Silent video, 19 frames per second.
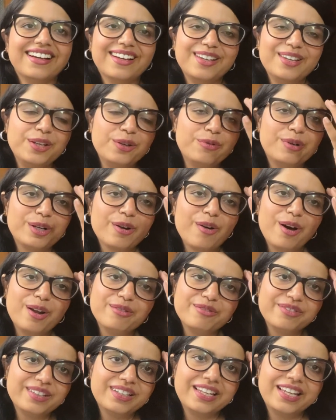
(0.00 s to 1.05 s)
You were
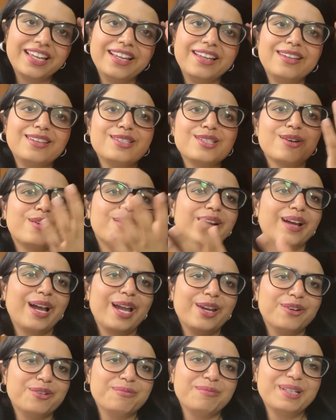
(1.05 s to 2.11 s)
confident or
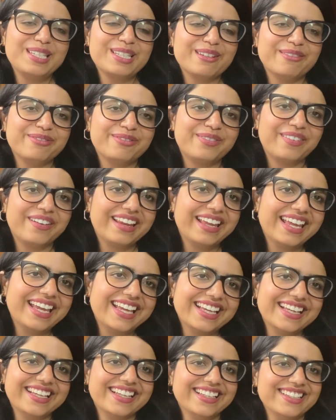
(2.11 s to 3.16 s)
kind of a bit
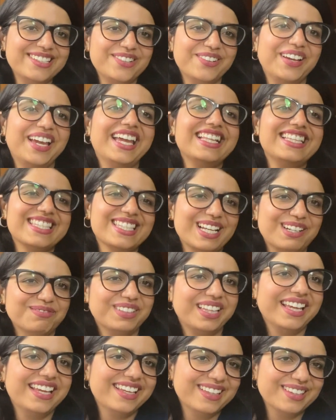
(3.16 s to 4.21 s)
afraid? You ate
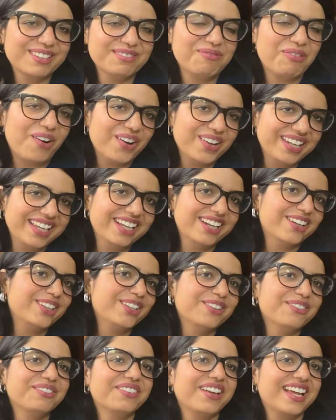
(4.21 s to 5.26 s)
something in the morning or
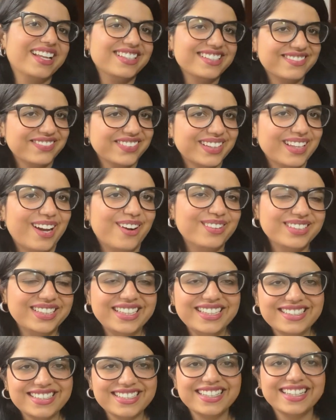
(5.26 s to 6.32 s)
you went without
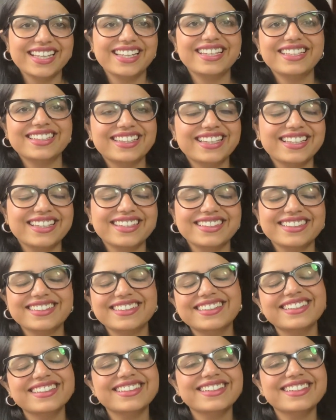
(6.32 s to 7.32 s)
eating anything?